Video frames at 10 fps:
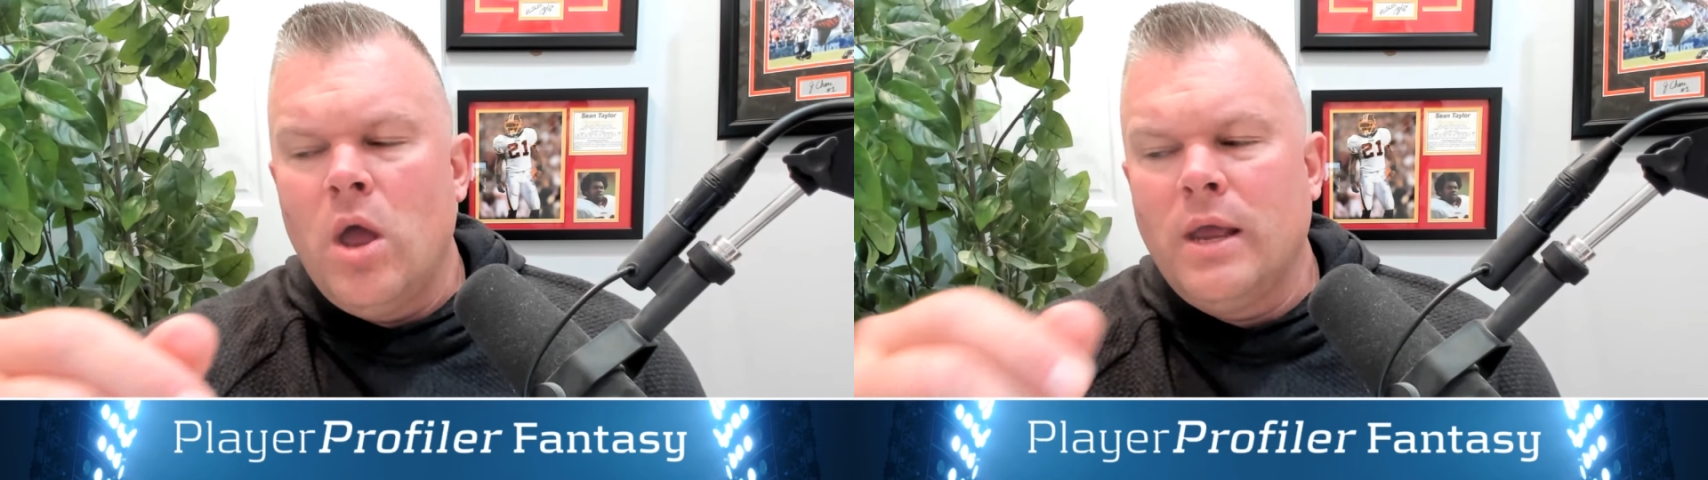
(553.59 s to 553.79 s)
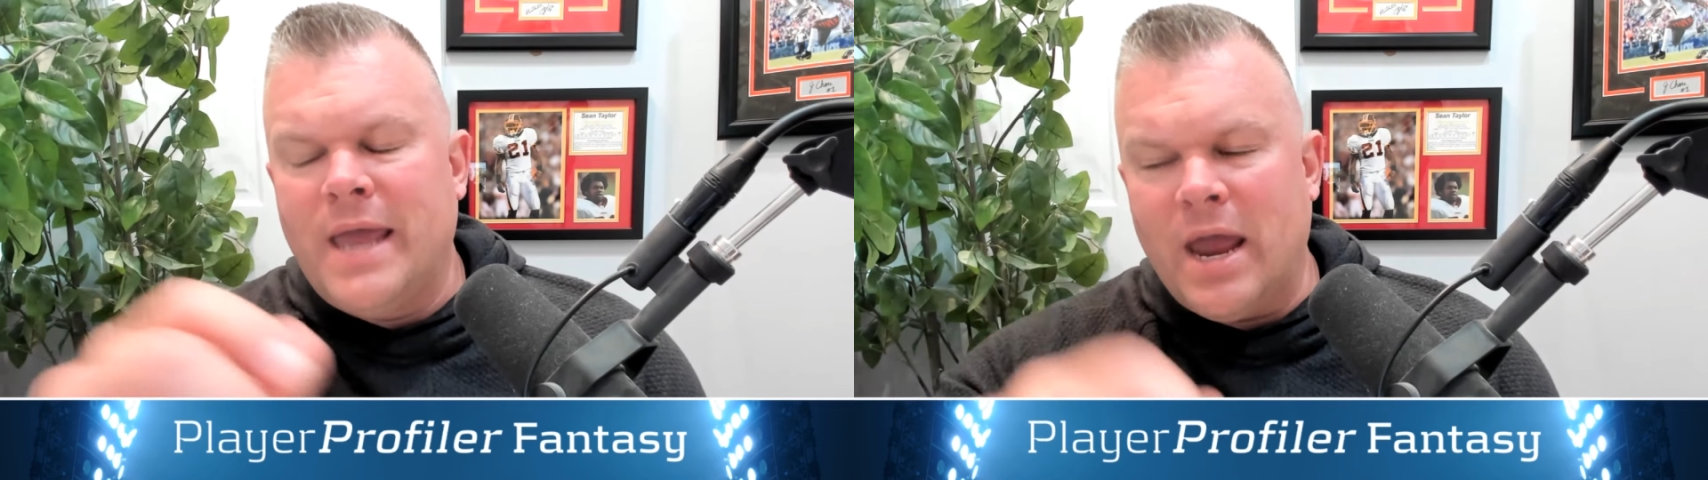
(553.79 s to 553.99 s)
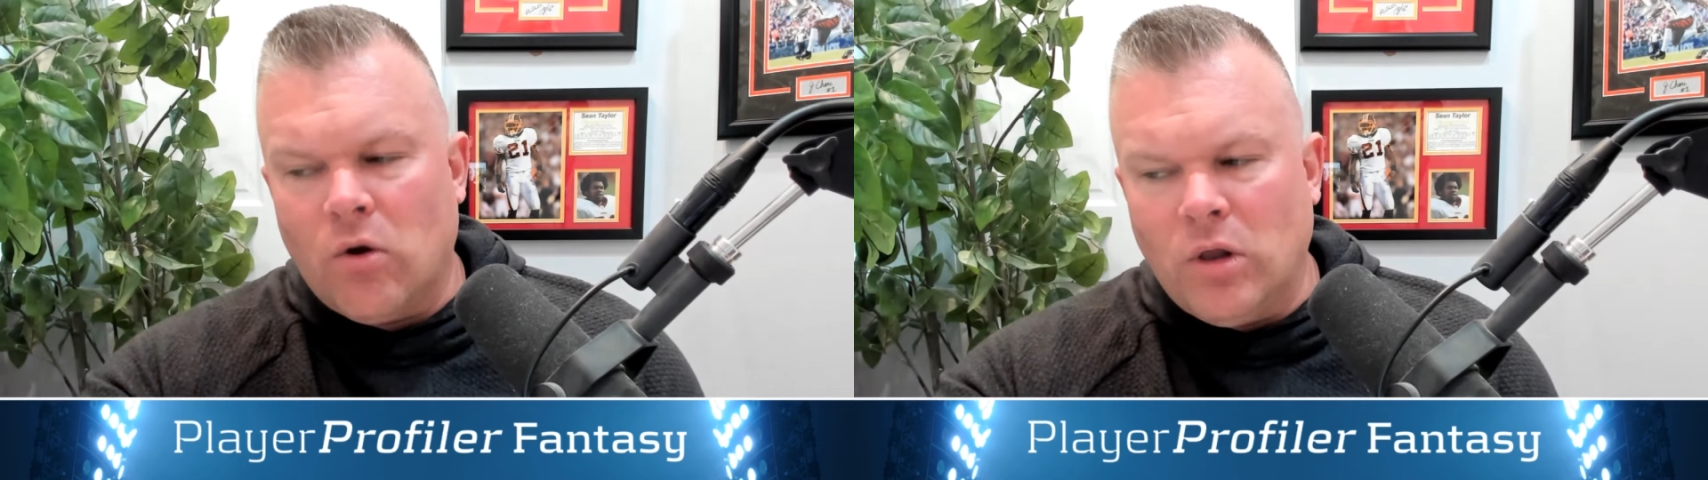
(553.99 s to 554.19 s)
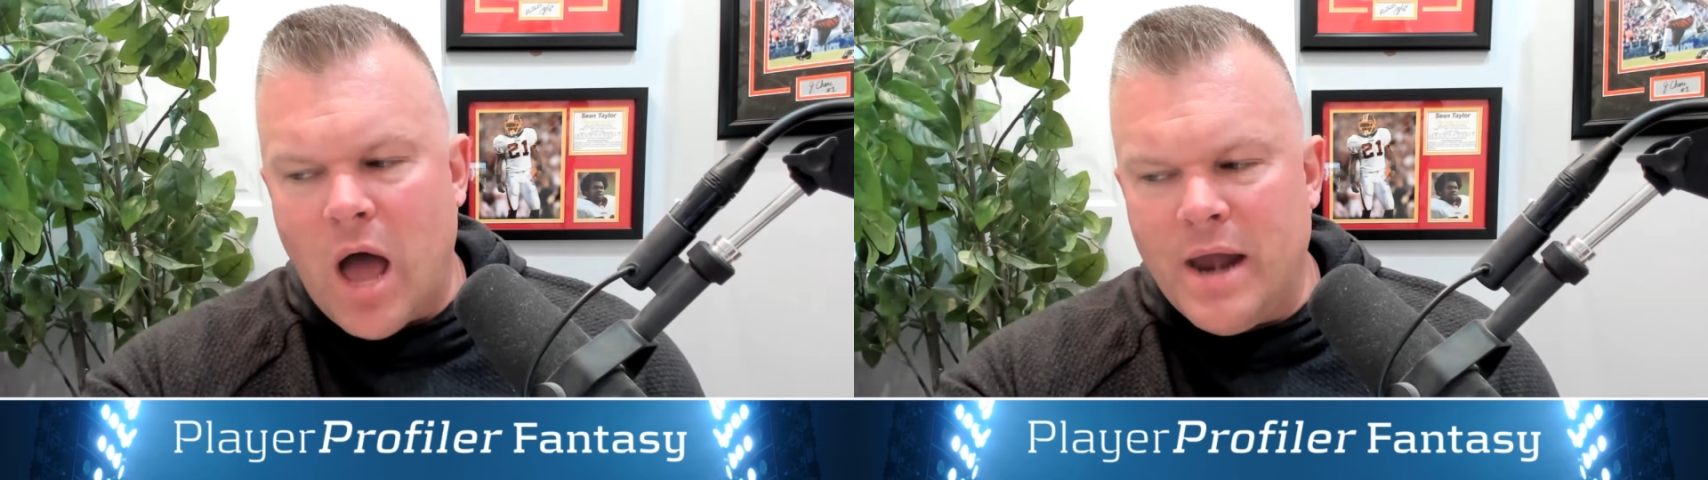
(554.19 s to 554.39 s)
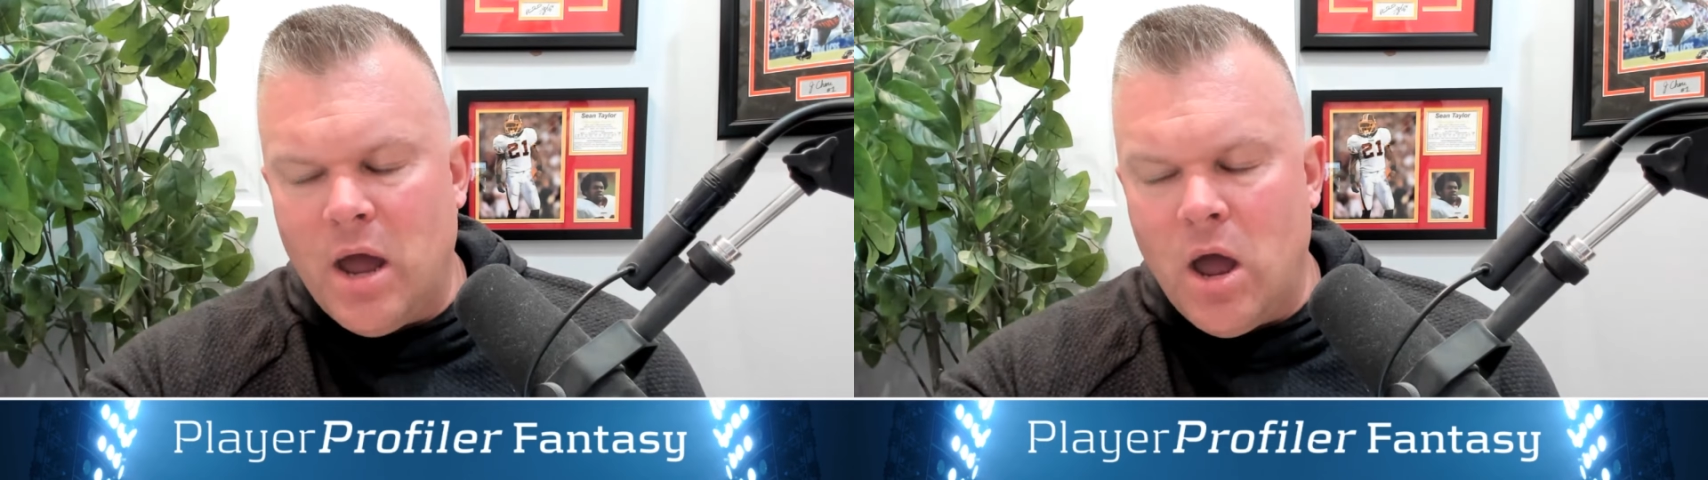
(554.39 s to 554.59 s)

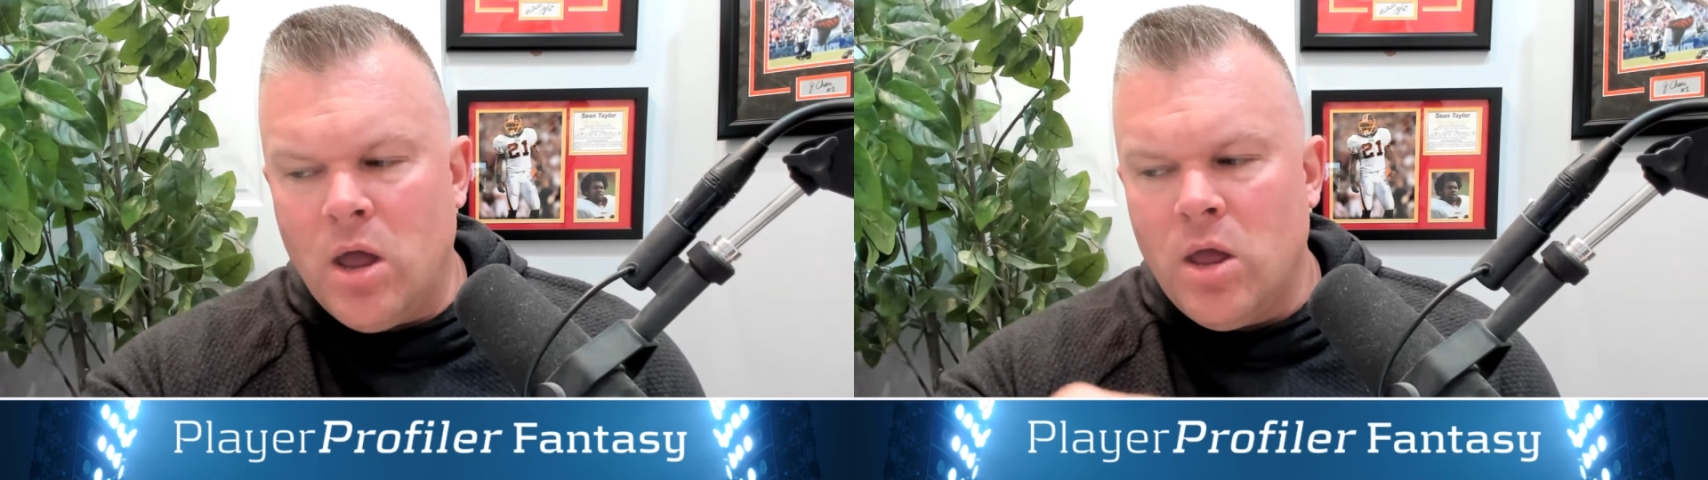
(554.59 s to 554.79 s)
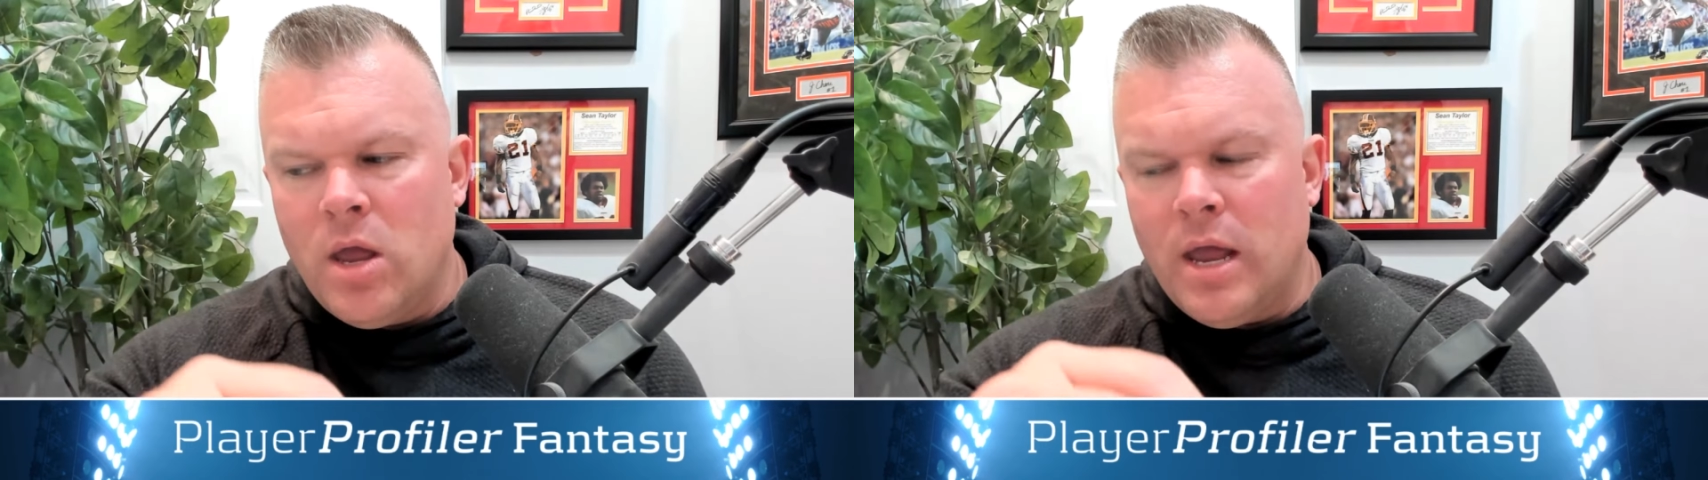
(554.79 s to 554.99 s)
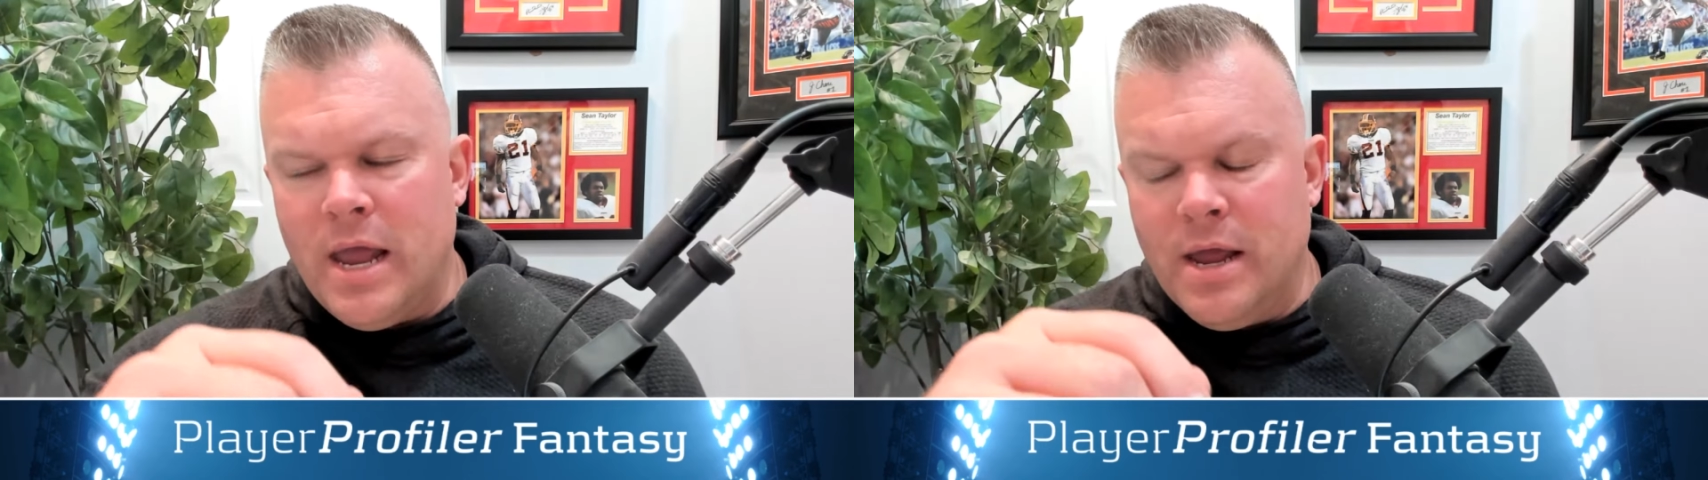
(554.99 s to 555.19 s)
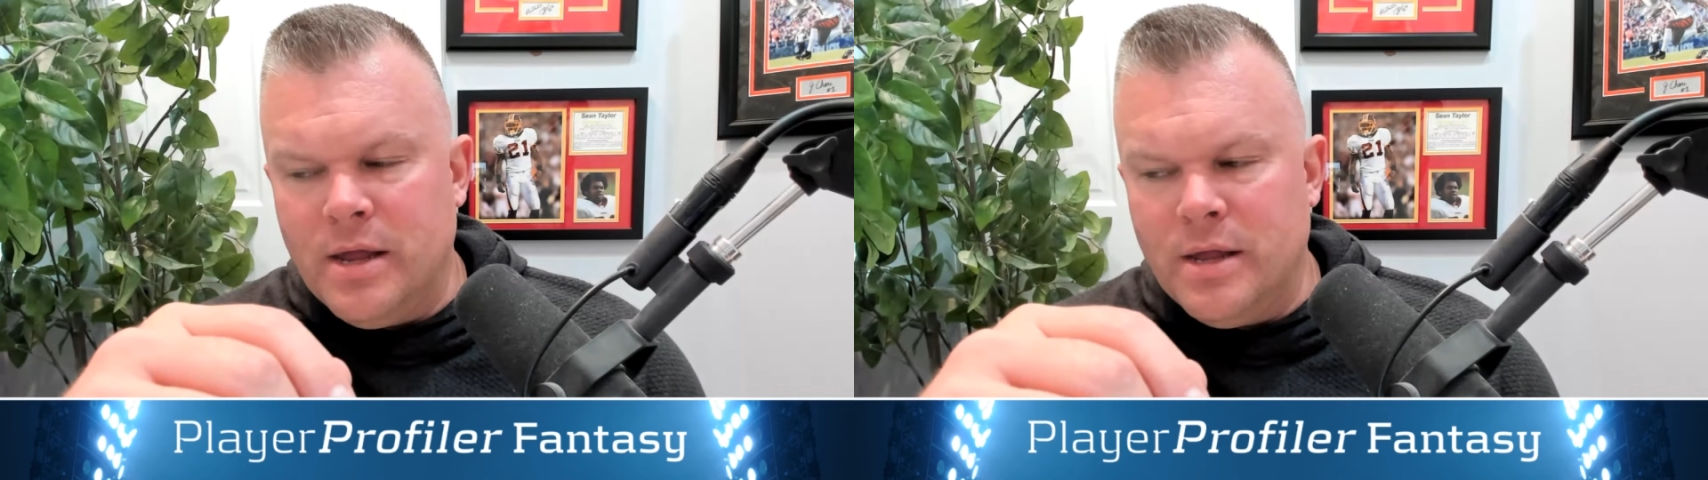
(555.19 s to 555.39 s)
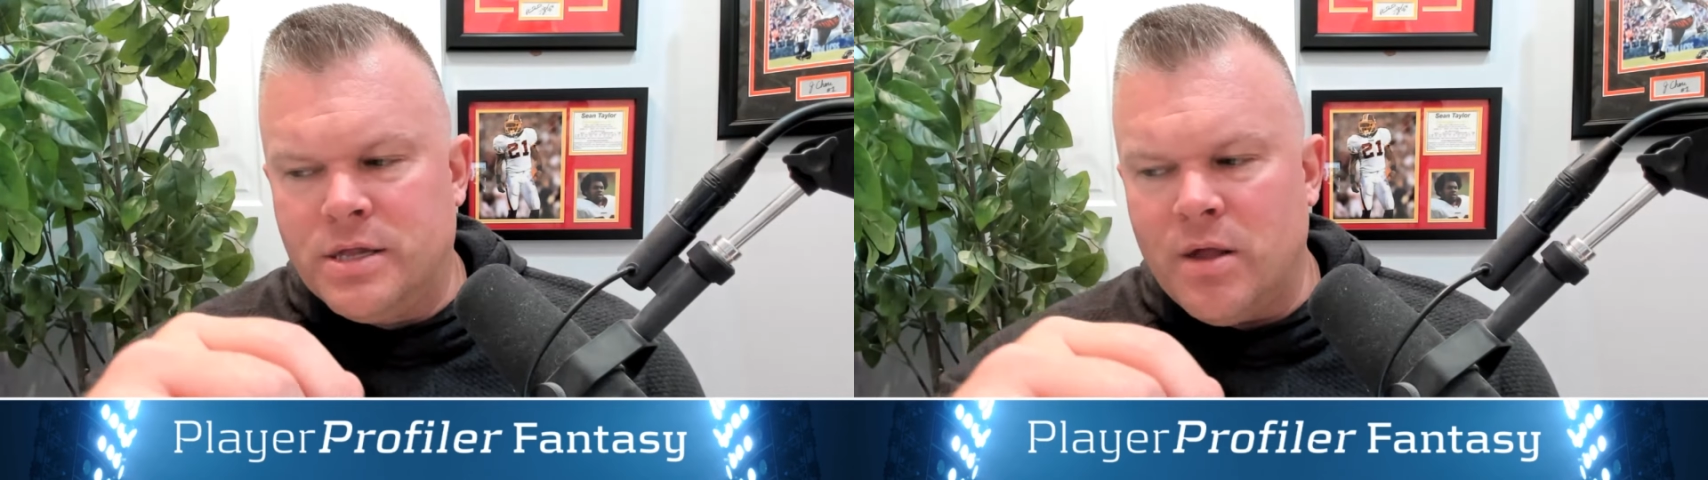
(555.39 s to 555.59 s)
Carolina
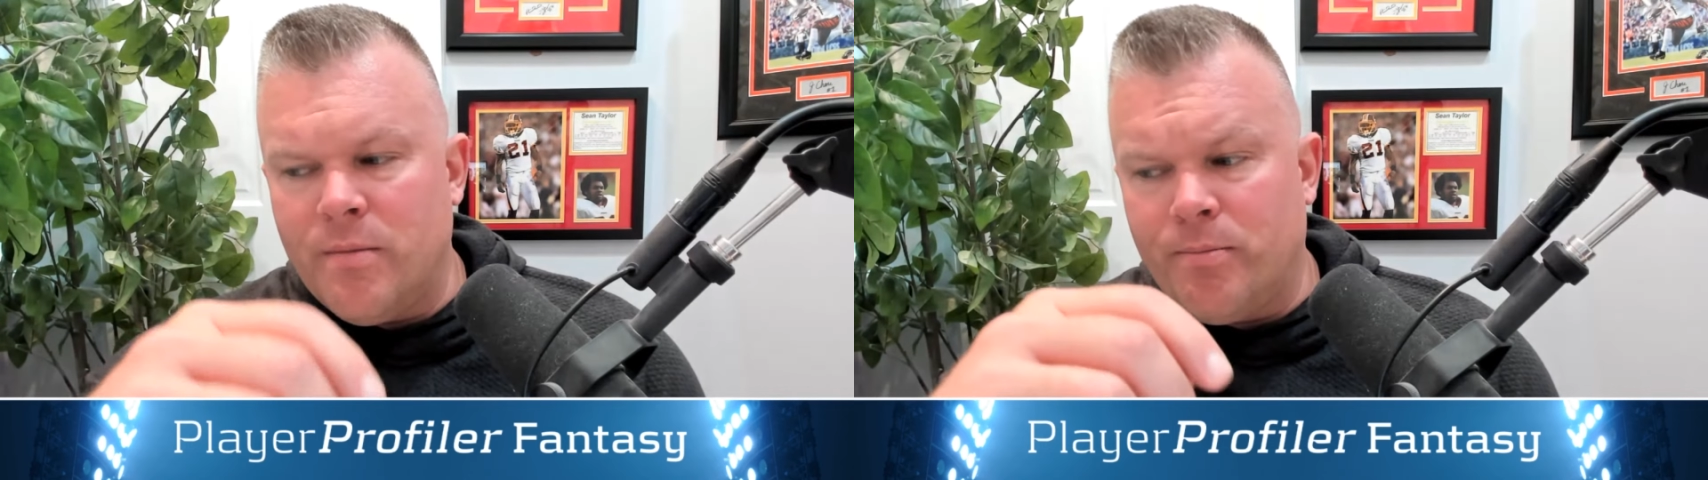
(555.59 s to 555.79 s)
is